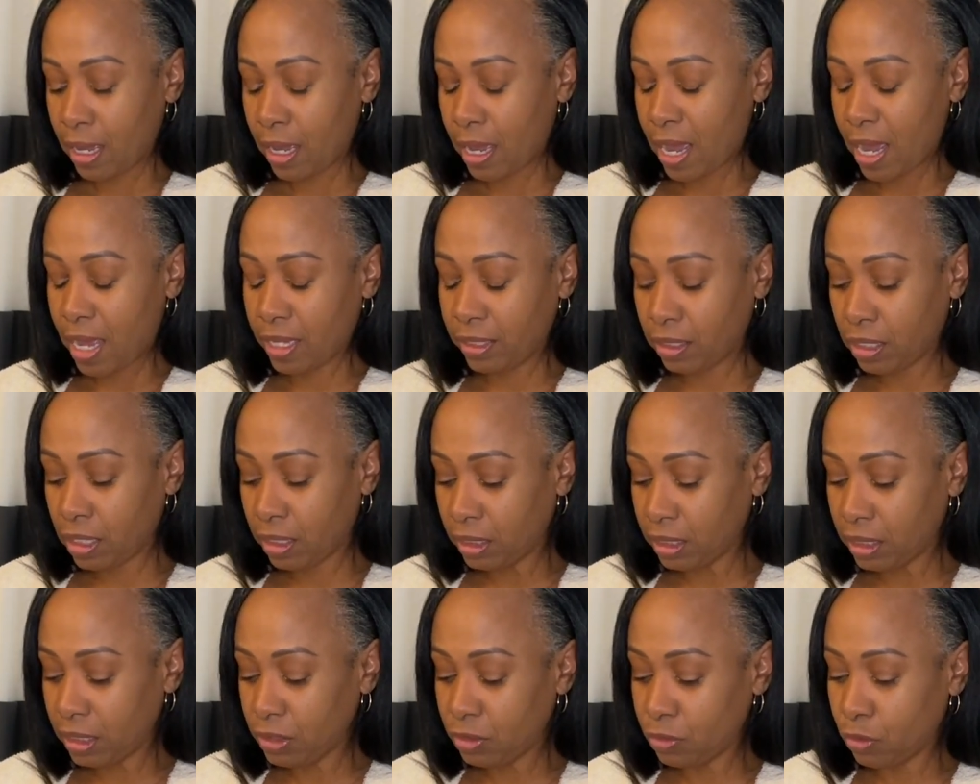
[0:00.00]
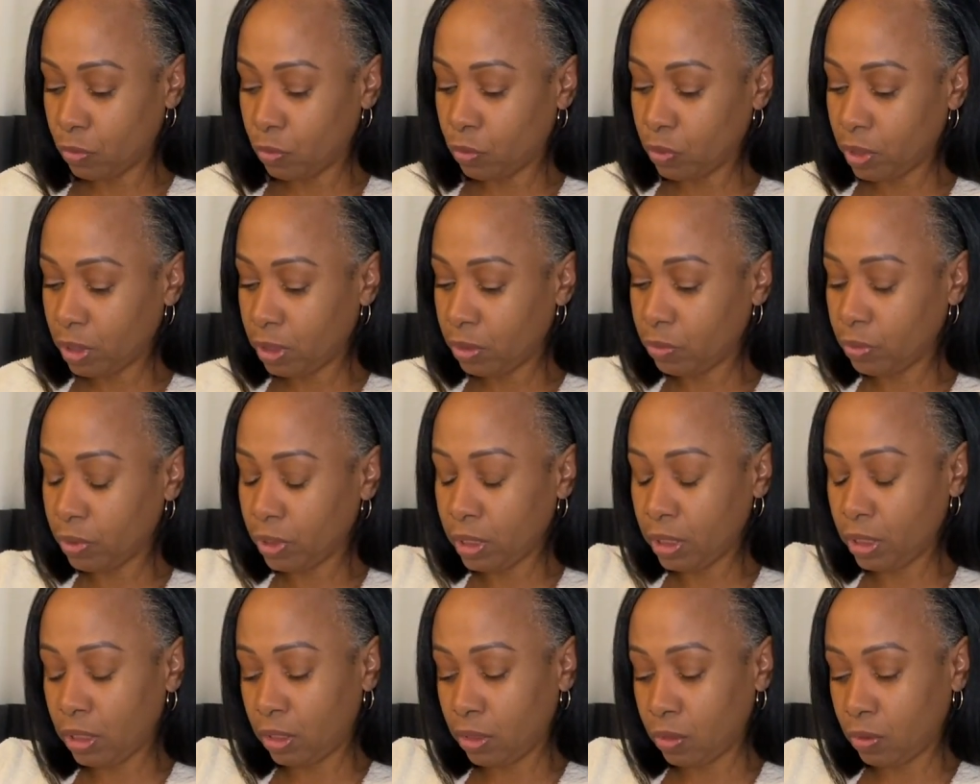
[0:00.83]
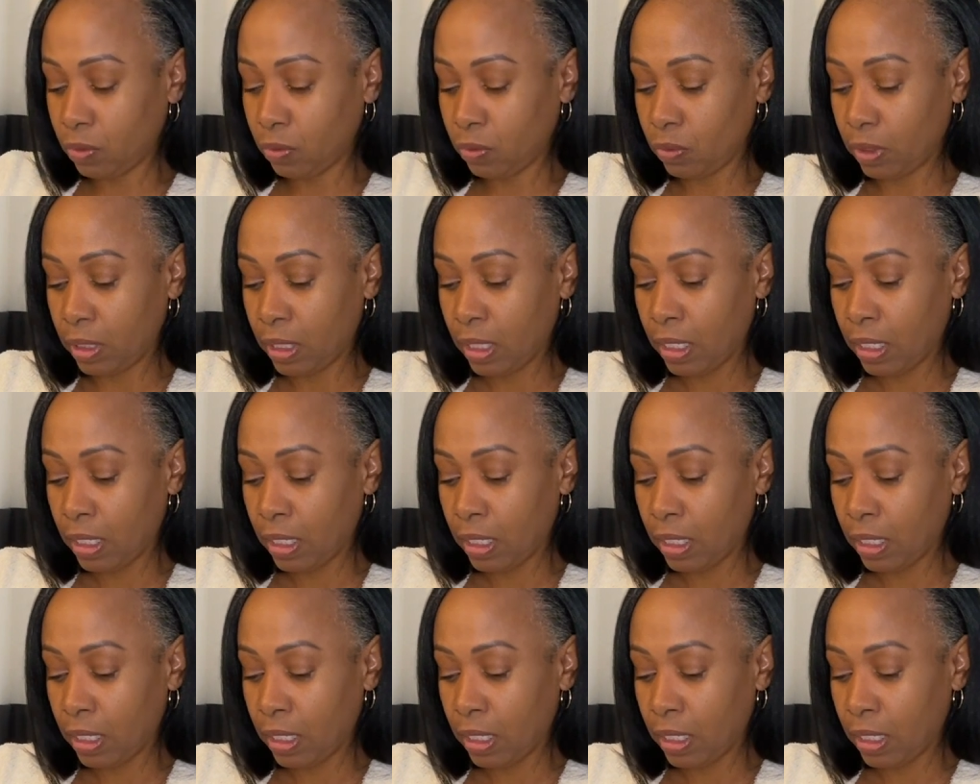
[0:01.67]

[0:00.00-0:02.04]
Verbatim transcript: I thought these are really, really cute.